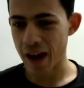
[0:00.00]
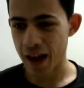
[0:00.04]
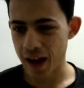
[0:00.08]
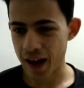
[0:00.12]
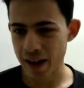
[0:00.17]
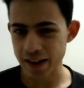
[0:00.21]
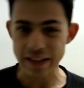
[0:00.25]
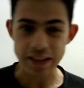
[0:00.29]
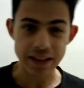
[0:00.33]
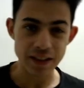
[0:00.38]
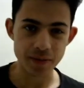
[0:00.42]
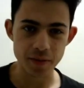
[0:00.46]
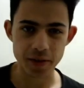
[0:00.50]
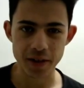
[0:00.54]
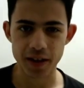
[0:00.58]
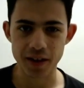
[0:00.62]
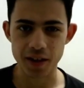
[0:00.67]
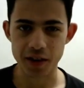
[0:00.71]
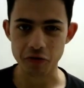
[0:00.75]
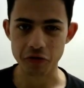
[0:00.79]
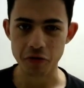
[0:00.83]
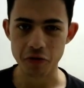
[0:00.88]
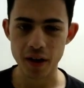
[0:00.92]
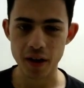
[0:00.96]

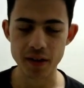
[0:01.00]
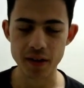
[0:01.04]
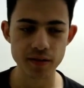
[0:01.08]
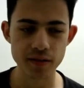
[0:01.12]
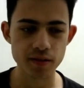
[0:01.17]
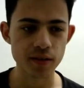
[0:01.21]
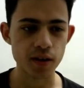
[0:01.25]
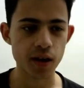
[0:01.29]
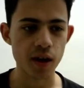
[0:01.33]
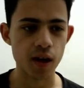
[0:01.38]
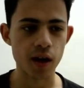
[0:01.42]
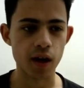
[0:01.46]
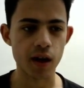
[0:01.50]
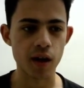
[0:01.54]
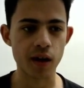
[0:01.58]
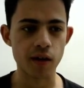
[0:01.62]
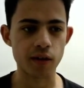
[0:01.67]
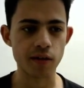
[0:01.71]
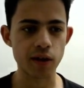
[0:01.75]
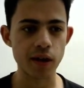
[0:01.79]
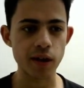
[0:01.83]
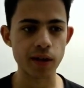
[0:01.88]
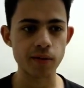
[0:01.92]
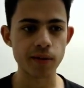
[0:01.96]
intimidating, right?
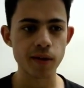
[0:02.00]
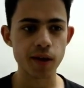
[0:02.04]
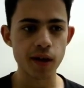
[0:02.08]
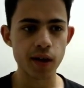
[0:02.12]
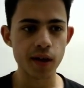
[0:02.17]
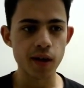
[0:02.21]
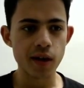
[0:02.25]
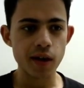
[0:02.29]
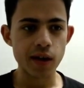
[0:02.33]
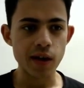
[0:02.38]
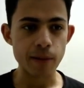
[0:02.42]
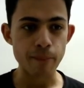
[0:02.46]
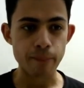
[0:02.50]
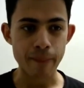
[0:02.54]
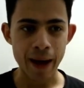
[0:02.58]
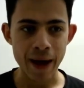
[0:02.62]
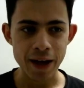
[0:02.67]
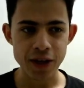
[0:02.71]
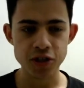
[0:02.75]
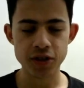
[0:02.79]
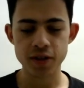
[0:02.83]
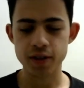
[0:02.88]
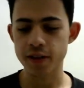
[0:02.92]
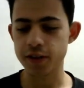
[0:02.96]
And
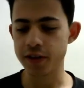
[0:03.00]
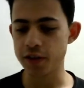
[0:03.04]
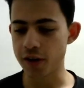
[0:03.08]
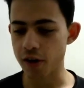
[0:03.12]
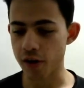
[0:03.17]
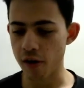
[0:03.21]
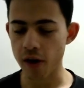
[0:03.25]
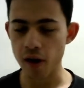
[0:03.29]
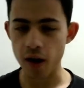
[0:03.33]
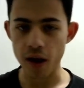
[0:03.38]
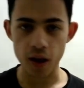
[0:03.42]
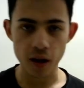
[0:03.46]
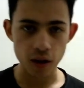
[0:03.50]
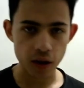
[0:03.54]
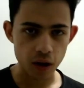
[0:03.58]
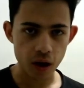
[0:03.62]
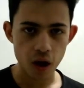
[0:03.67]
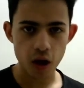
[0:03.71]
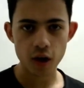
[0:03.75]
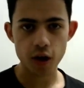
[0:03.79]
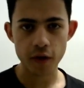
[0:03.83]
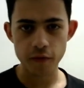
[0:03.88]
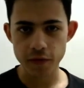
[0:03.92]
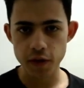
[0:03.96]
imagine that there are a
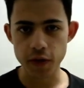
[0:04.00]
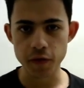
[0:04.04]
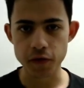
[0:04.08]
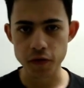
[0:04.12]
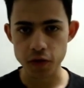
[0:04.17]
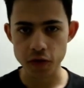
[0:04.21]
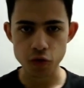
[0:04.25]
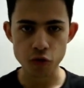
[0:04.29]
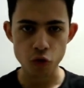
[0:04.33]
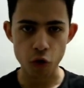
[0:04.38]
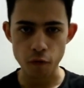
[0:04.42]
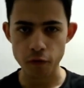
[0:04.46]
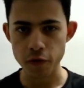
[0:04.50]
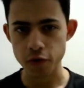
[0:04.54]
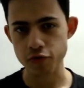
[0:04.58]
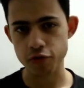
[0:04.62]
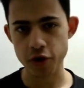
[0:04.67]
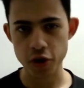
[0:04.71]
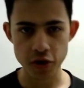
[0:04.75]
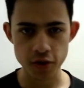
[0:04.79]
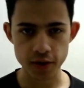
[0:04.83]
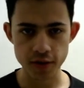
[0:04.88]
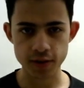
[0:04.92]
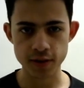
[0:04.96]
lot of different
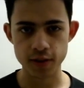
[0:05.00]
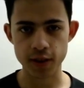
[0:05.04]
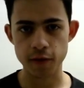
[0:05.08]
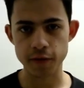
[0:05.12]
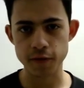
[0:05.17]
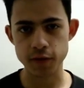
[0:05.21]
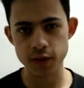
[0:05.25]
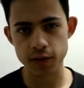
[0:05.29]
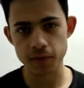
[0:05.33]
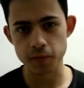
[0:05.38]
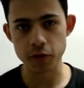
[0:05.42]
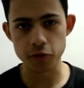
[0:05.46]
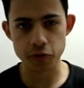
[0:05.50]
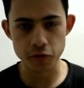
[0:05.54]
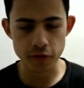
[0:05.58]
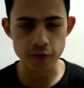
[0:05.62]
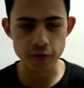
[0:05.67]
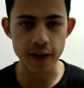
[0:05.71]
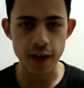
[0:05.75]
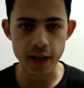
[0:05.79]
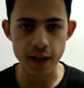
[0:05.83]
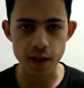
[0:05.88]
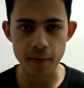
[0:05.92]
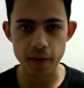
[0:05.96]
configuration stuff similar to
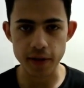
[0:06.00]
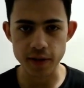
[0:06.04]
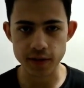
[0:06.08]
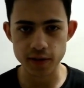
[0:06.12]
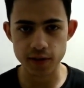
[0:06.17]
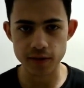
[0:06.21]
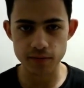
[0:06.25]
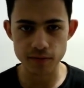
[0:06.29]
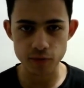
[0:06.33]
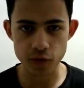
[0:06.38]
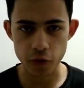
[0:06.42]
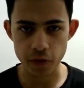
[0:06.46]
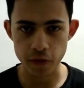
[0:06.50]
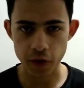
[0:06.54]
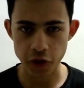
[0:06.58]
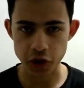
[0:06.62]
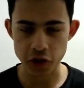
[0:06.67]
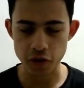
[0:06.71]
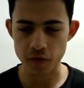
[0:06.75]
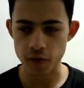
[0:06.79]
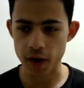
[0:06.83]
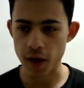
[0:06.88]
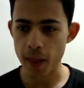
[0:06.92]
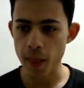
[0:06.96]
database
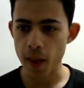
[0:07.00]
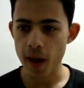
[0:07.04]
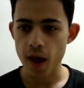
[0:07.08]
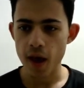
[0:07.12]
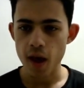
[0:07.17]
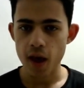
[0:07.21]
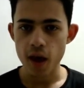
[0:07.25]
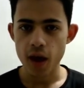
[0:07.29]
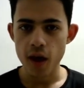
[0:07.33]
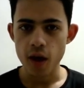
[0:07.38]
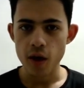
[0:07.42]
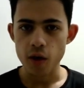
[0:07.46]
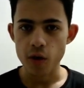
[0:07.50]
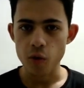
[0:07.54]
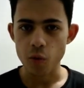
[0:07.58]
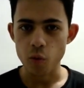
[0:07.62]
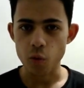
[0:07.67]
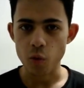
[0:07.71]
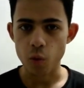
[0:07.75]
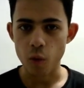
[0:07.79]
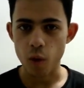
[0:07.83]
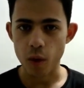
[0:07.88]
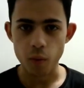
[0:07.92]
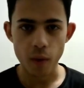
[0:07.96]
connection, right?
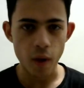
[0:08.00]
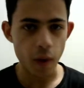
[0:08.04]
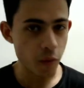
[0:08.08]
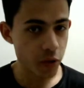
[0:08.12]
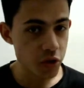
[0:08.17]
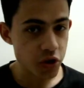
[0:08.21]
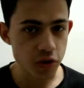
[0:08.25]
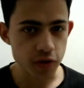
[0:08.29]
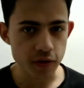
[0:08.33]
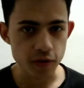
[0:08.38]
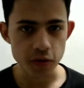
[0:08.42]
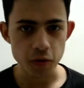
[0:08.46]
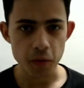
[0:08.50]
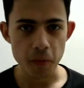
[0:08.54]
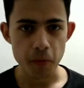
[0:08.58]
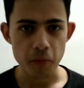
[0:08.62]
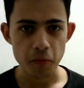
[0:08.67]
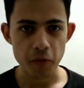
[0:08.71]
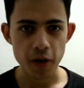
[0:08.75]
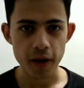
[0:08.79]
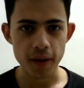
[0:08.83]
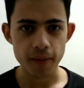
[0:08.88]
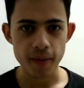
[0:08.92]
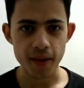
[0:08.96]
What would you do,
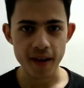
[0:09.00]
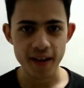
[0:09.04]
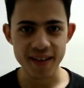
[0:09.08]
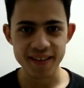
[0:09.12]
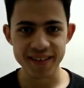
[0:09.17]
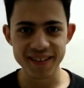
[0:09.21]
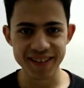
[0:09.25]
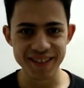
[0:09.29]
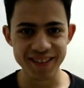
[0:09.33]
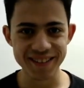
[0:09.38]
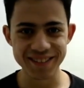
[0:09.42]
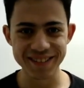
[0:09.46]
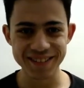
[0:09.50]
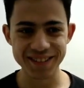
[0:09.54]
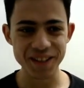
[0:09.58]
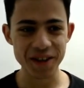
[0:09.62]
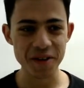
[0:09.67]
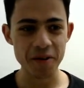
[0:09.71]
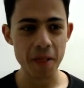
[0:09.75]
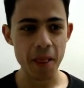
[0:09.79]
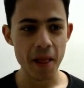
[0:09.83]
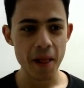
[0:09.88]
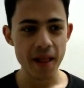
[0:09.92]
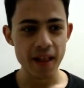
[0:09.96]
right?
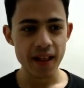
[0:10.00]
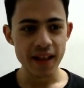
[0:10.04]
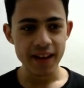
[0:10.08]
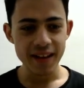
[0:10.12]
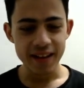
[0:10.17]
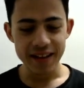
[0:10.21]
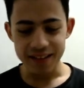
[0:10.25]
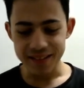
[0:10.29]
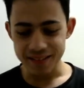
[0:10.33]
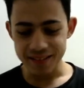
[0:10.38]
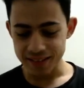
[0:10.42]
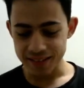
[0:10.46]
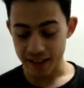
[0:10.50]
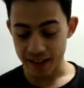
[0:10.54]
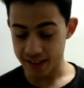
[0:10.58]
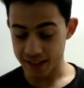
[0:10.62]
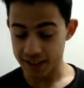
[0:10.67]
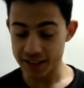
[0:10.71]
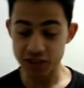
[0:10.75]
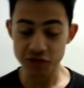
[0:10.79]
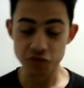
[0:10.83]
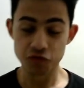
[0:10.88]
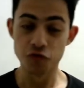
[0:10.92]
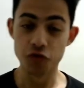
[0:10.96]
So, like,
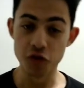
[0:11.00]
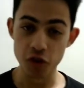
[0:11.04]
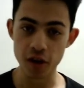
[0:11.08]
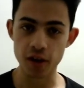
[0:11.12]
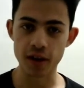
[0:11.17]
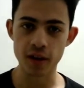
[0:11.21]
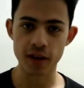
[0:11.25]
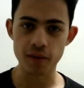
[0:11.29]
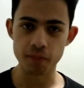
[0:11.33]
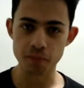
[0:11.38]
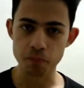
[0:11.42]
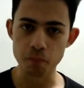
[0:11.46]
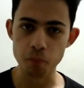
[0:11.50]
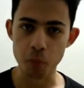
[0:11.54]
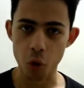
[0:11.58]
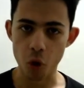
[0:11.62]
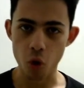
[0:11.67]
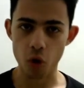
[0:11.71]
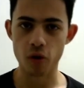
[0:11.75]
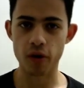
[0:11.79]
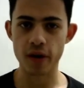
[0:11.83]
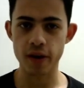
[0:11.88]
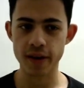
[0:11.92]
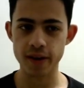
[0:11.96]
it's really
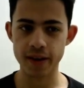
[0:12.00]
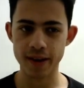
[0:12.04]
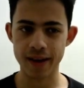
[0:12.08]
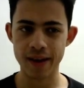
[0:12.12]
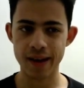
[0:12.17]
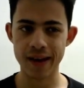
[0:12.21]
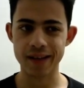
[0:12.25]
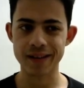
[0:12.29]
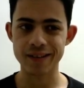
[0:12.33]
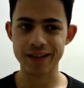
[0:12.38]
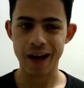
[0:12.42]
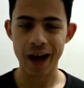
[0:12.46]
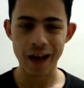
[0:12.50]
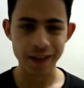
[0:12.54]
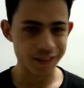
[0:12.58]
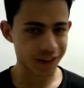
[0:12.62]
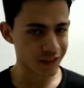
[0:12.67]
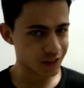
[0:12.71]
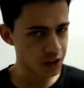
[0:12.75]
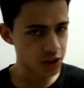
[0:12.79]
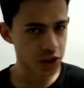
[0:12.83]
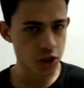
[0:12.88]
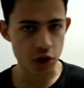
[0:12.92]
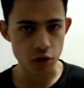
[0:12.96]
boring and
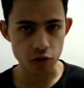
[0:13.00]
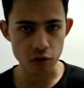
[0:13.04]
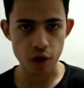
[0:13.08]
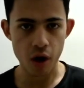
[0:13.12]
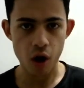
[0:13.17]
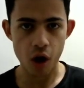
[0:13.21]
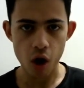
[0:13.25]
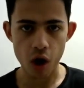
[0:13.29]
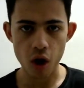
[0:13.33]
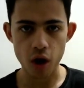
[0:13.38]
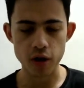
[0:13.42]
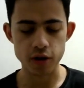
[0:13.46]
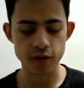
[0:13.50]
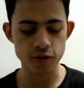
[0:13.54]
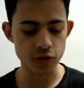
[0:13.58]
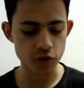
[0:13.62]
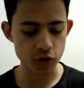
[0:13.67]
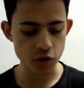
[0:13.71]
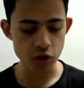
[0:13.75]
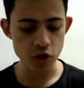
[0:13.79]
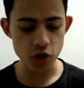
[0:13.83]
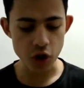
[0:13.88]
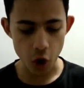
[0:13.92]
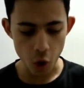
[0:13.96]
unnecessarily hard to
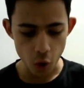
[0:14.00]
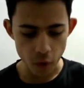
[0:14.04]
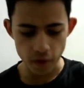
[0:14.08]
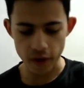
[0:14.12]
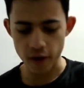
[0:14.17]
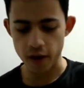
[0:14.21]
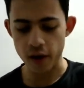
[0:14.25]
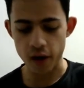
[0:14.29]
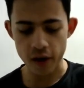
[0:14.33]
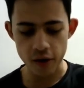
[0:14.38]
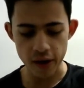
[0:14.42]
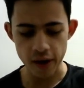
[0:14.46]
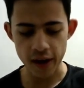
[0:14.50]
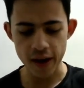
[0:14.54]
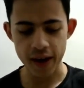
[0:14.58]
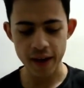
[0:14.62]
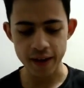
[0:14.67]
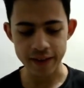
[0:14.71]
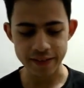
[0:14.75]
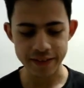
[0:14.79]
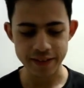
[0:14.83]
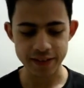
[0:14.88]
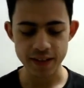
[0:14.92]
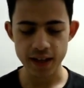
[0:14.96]
go there and